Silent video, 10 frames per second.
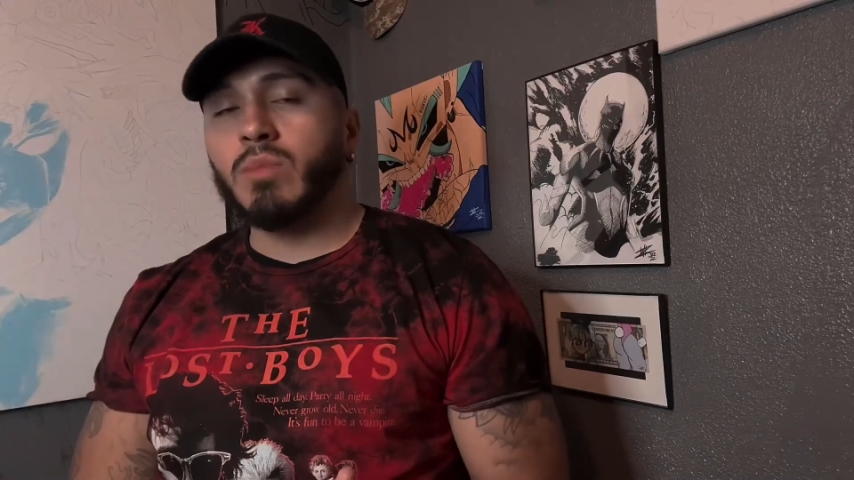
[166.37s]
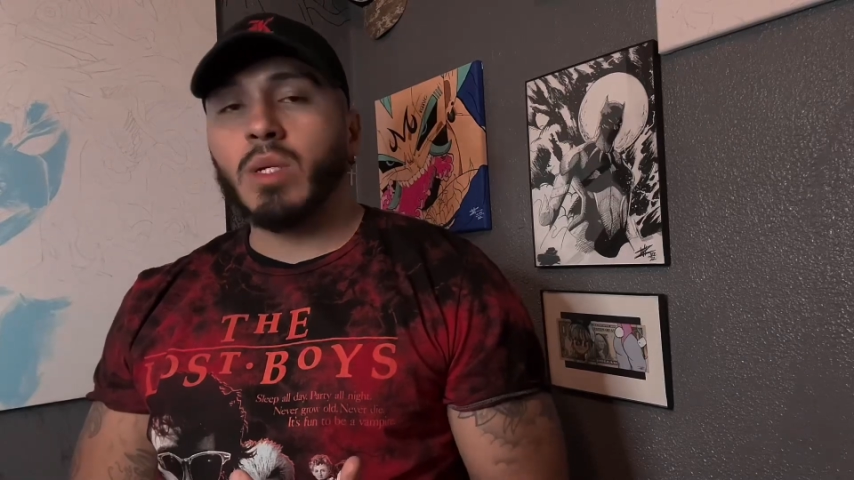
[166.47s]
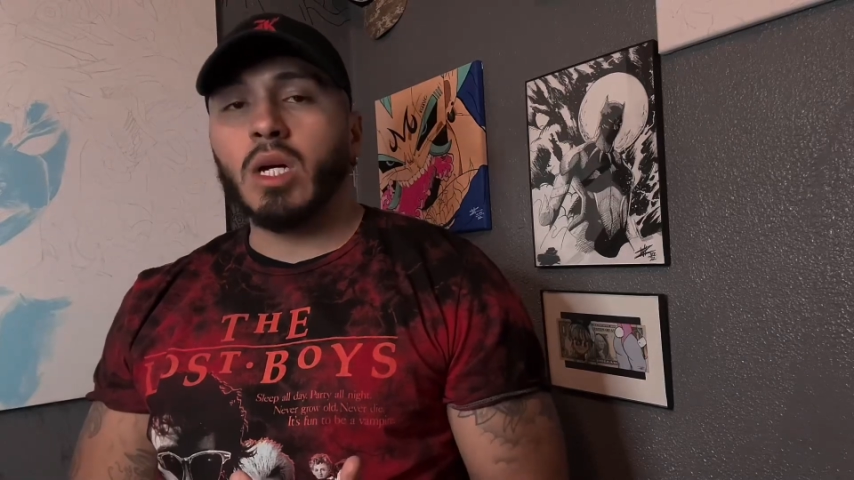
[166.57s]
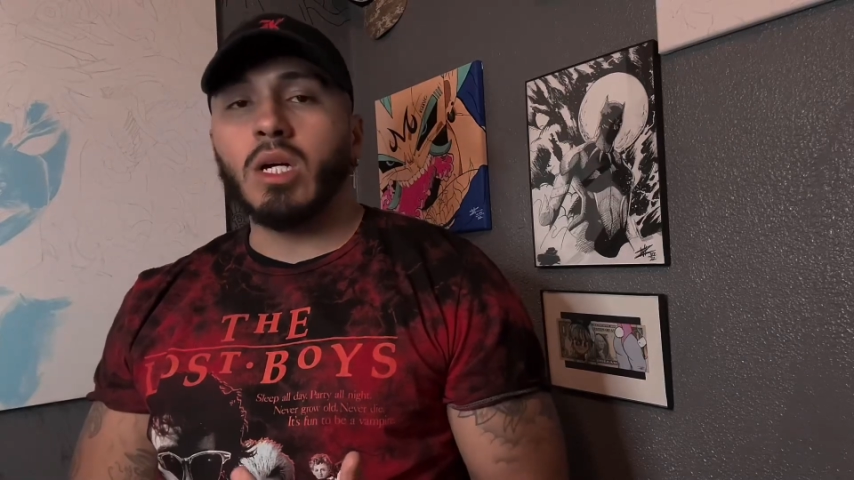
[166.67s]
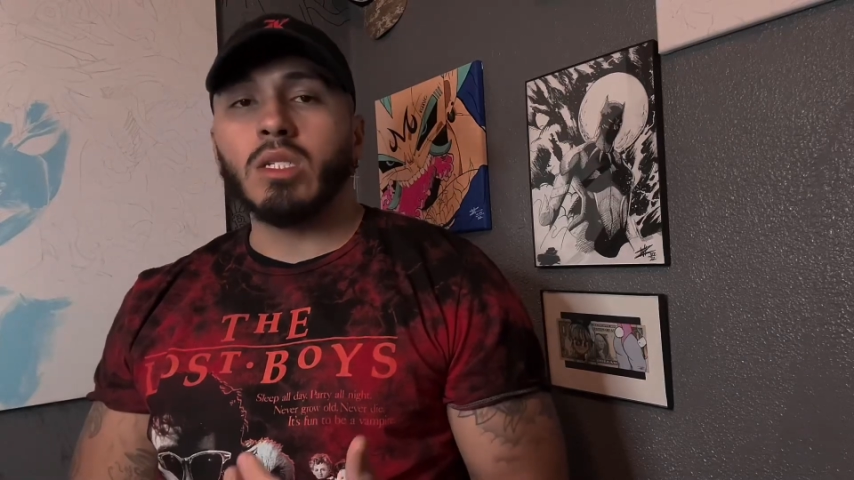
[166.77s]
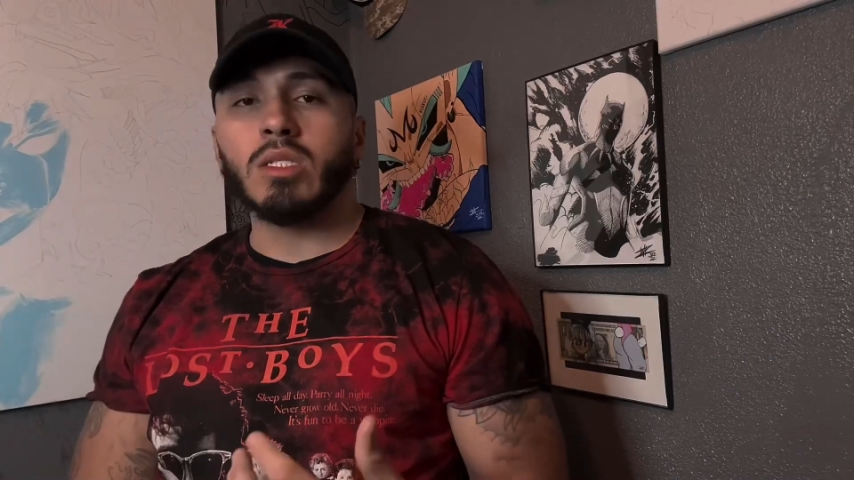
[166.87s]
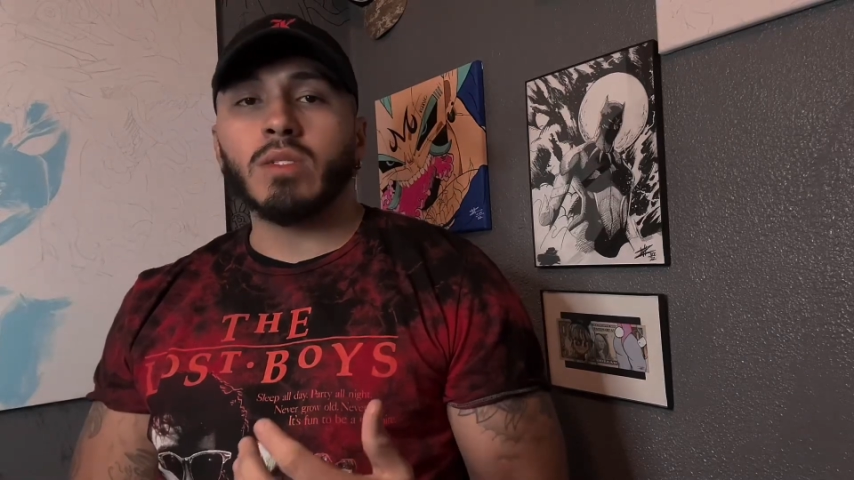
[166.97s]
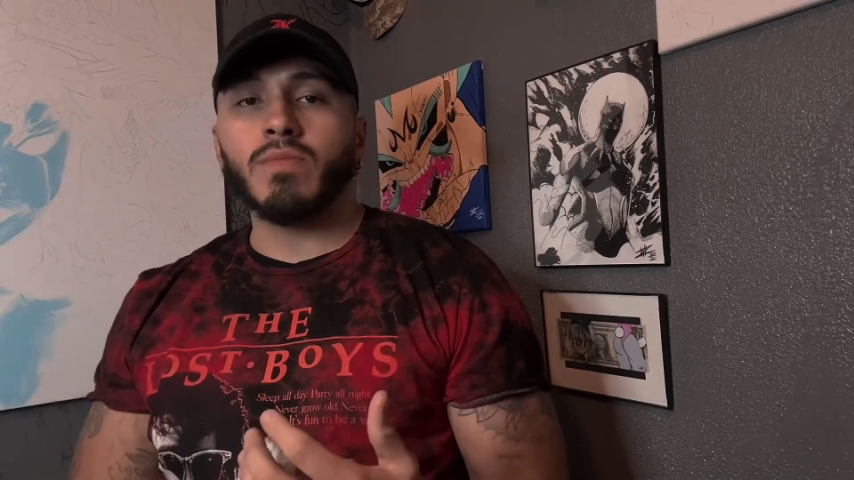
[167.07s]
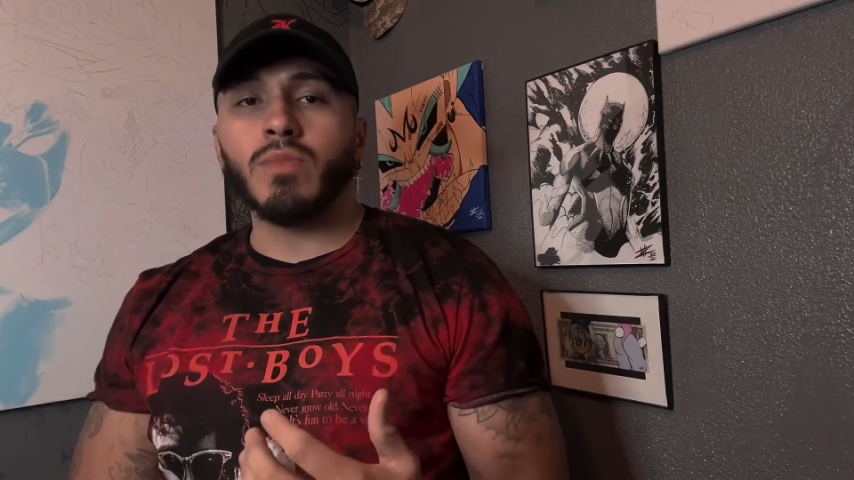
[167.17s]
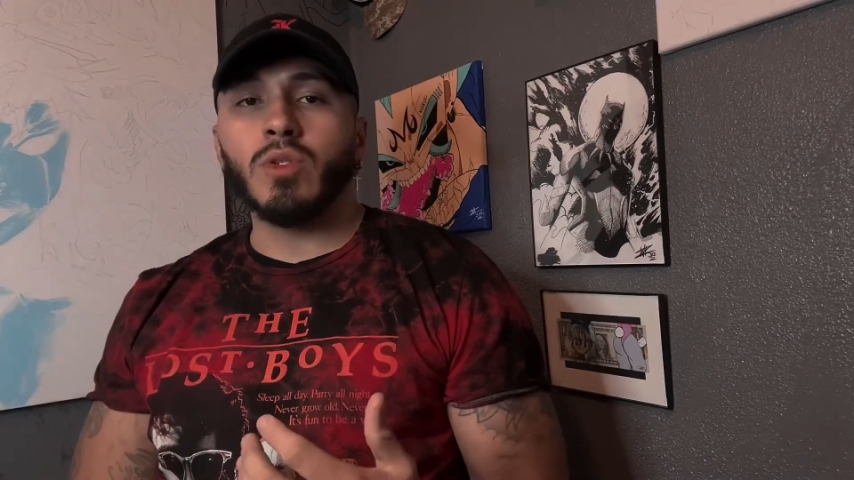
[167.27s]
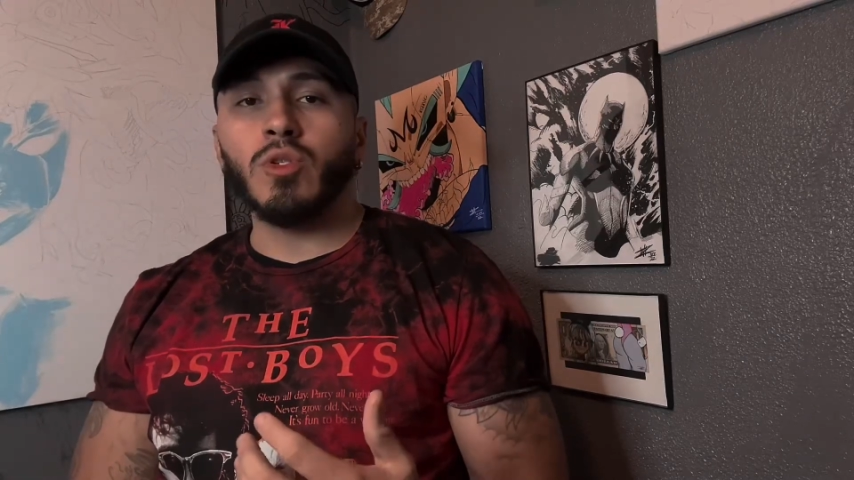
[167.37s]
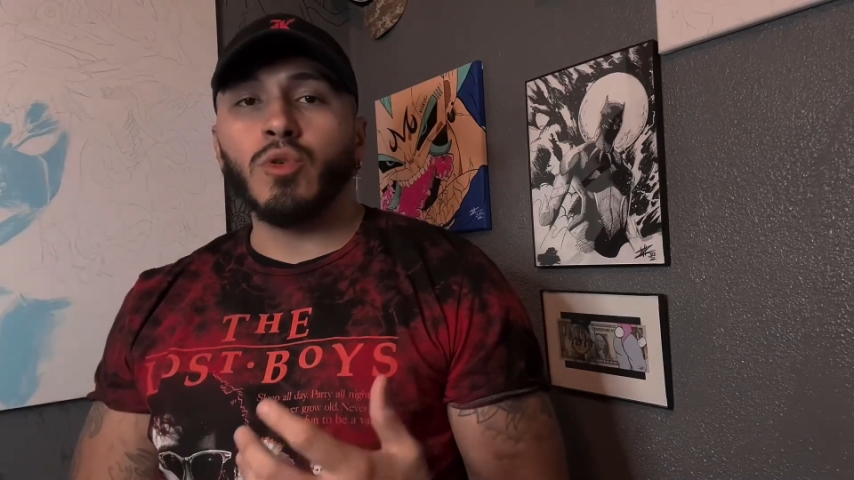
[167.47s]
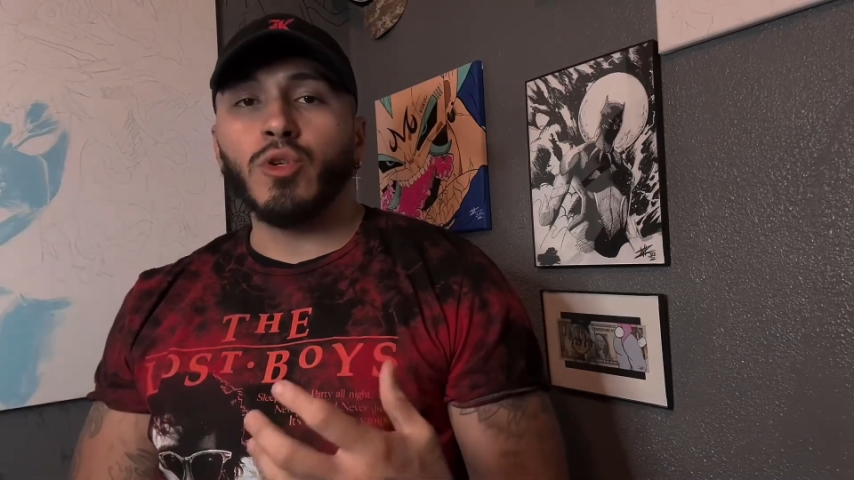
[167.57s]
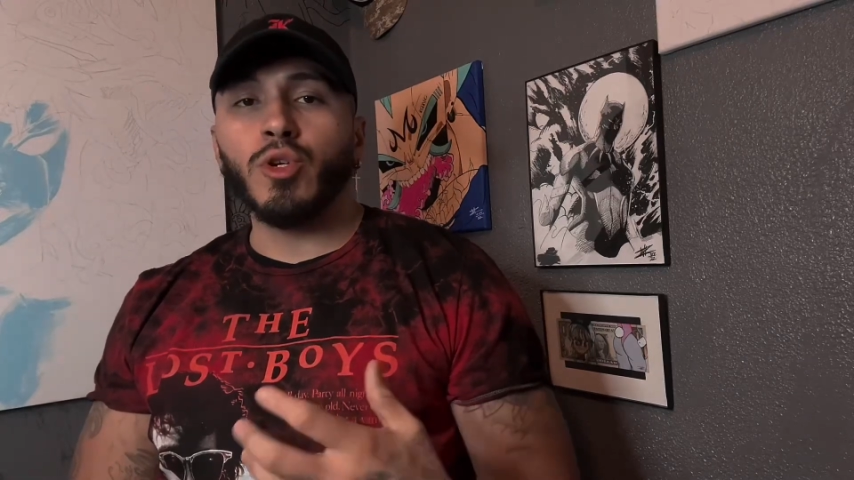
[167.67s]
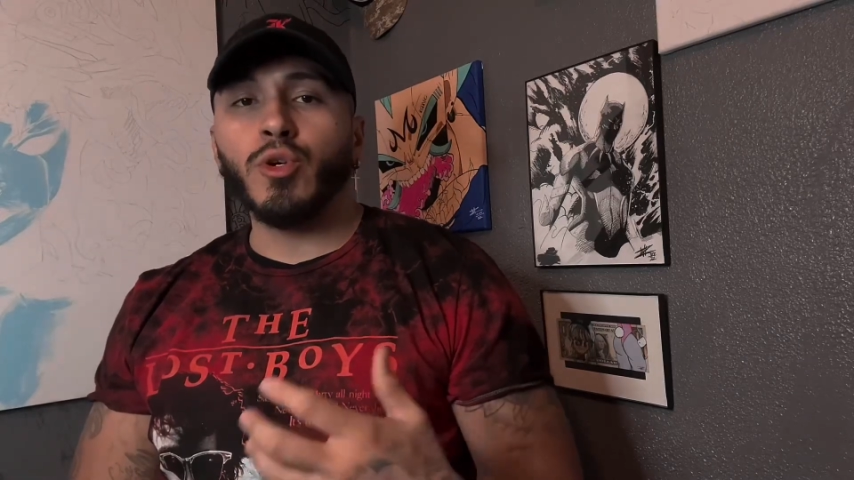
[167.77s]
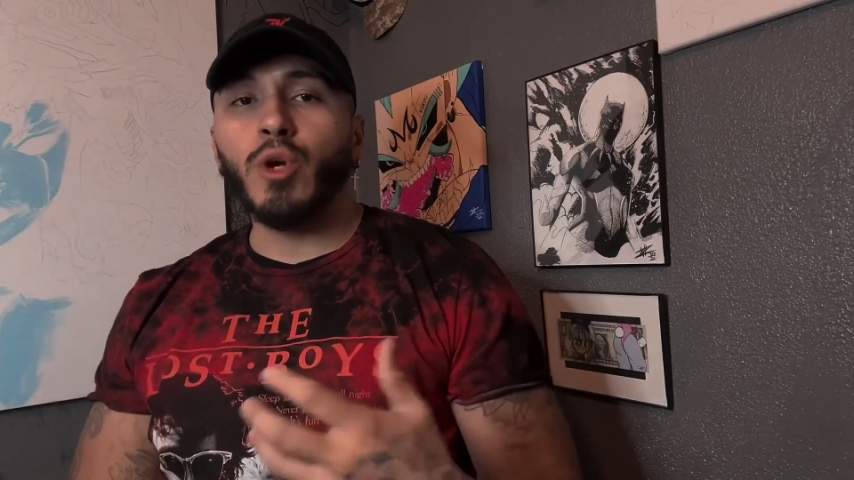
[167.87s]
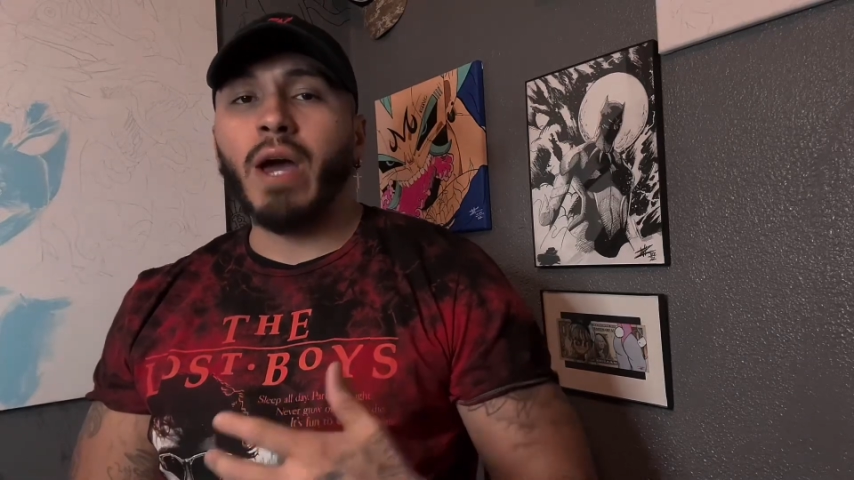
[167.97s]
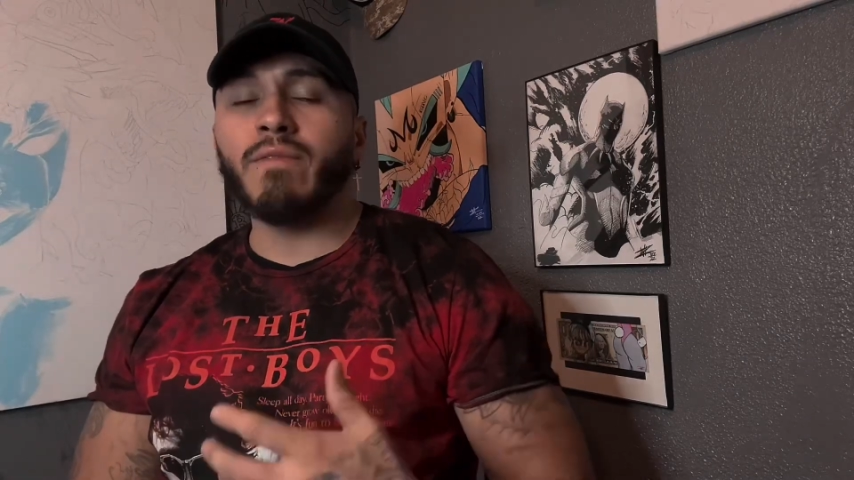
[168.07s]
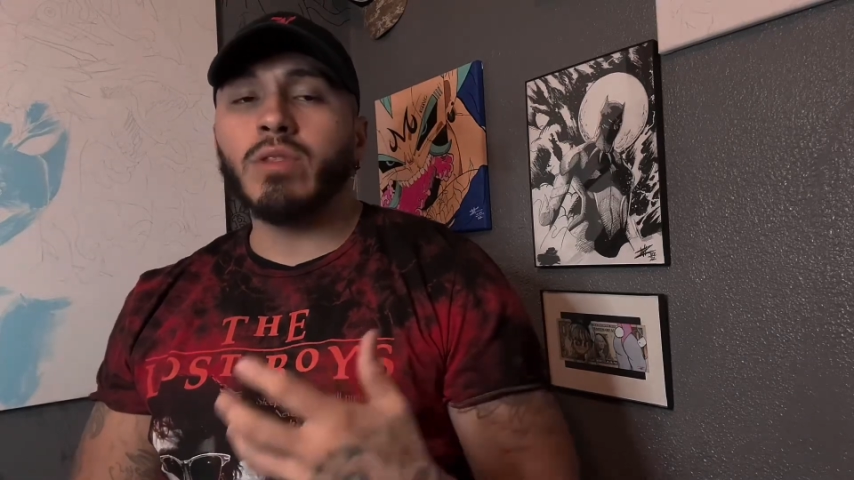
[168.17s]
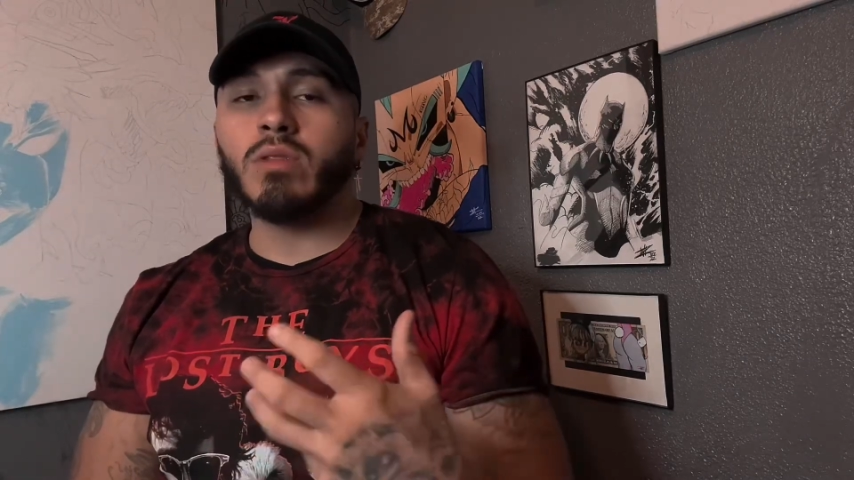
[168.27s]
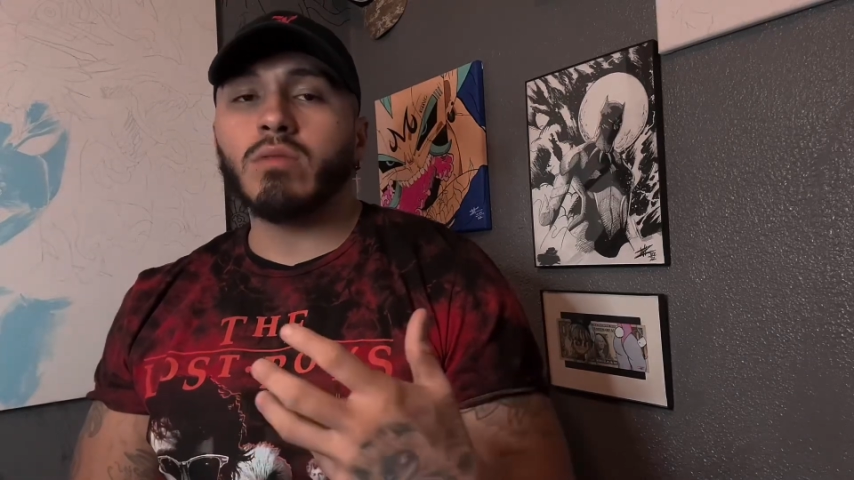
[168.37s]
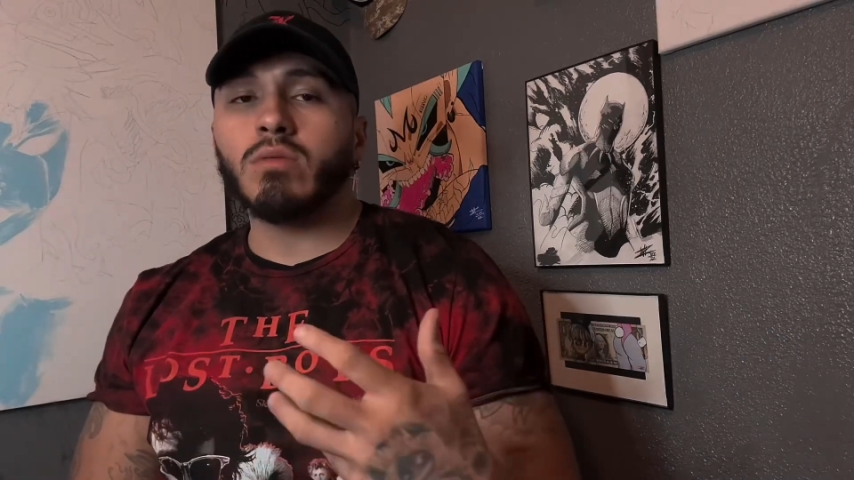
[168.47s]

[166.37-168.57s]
because you, you you haven't